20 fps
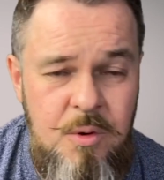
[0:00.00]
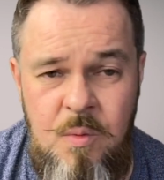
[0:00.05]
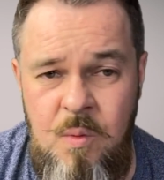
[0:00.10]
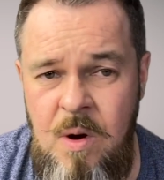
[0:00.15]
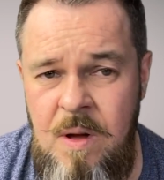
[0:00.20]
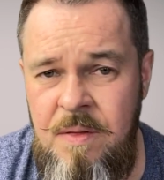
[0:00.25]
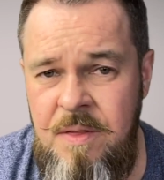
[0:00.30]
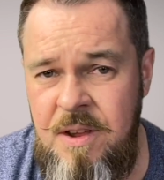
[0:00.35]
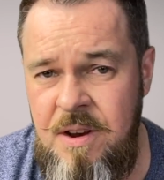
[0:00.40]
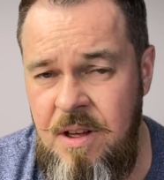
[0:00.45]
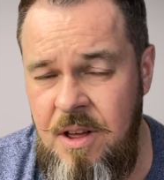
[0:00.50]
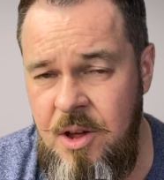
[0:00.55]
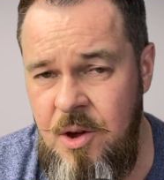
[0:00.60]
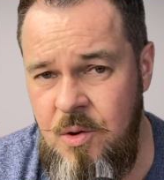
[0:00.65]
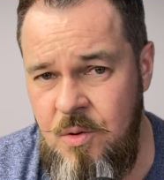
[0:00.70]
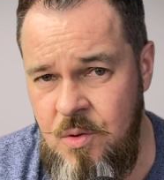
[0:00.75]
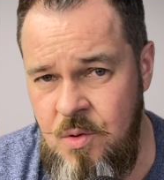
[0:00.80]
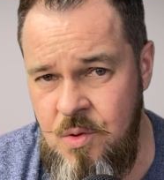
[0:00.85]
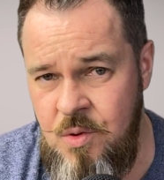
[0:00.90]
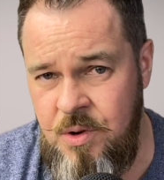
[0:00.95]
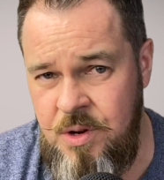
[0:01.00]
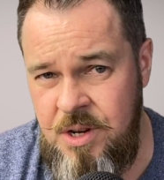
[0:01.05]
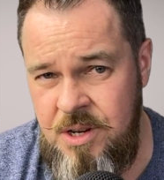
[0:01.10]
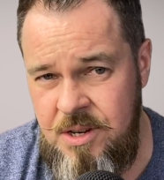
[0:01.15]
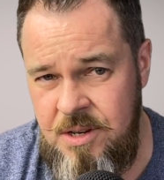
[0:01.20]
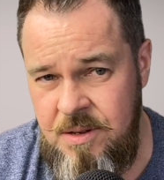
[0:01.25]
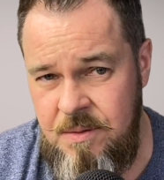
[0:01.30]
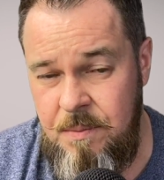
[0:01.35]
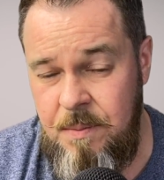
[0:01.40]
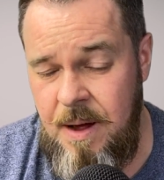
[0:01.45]
one that I
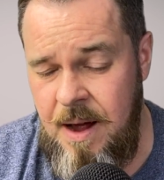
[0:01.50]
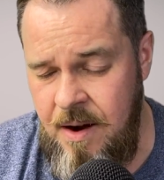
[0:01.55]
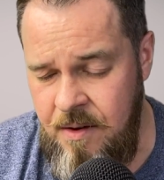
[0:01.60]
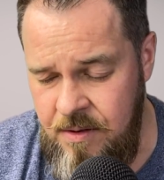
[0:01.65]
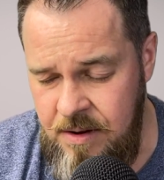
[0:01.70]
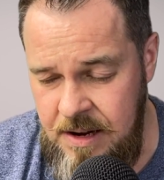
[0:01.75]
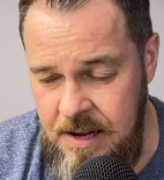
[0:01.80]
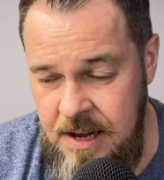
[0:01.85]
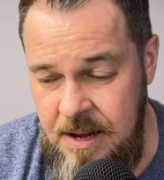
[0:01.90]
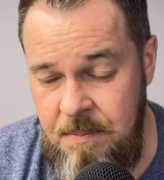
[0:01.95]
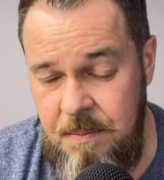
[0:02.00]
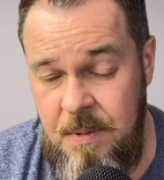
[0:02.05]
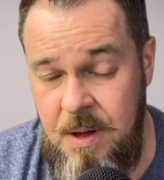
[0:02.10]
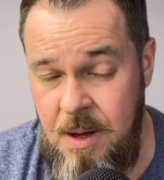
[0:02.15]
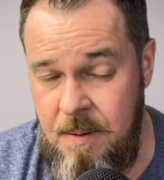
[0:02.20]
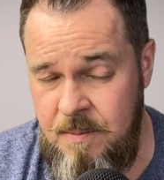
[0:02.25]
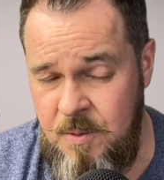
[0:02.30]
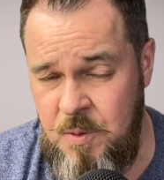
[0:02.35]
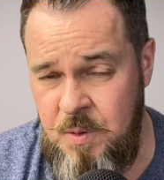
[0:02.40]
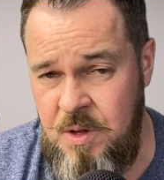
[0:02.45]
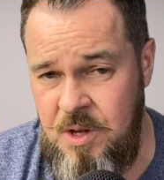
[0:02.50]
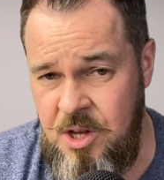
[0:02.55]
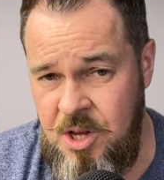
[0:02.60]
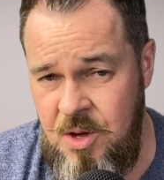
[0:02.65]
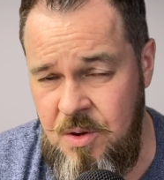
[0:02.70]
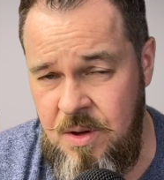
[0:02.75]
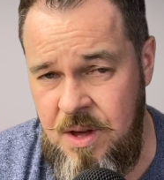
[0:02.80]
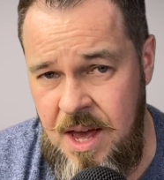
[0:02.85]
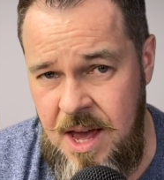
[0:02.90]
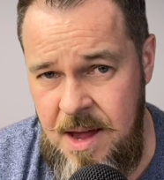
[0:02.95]
ordered apparently comes with a
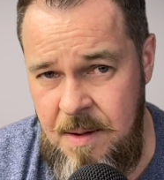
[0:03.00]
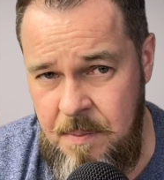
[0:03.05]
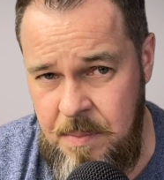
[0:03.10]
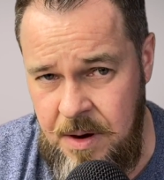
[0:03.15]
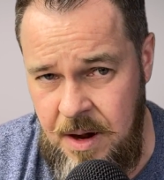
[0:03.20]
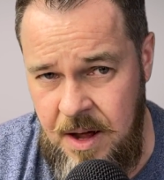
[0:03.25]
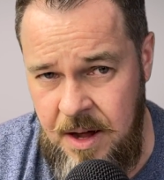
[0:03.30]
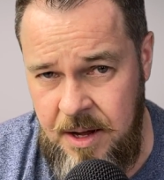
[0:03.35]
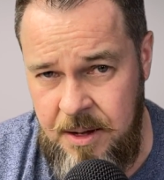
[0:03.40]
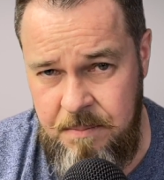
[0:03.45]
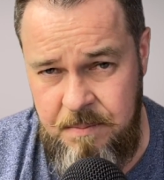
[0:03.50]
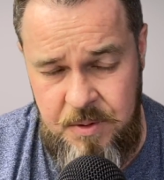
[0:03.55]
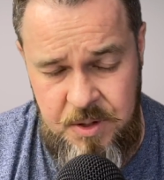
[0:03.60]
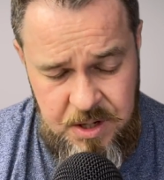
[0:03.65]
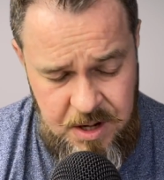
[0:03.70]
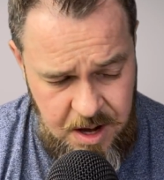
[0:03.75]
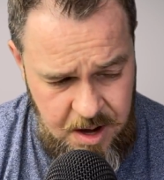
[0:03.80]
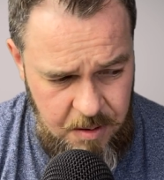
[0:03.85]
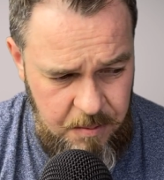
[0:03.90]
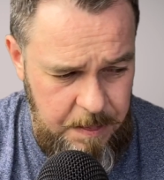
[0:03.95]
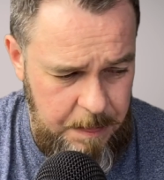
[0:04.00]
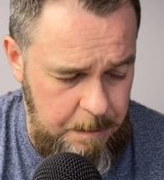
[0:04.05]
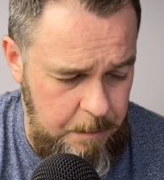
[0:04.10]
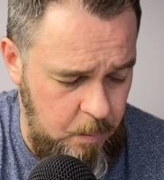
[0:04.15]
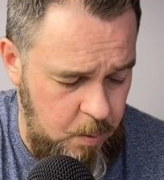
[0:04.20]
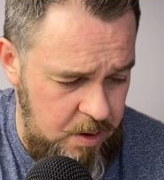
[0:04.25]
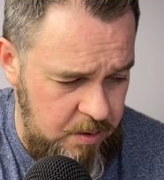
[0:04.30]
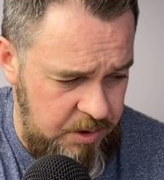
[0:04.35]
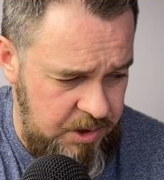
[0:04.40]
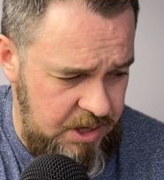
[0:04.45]
UK plug, so
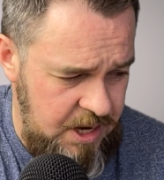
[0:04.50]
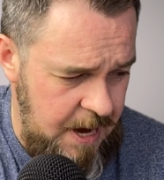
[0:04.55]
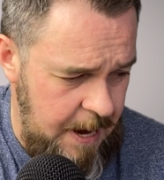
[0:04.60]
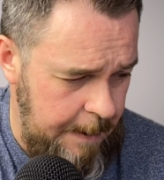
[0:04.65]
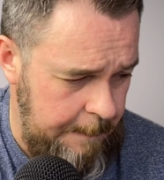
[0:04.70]
we'll see.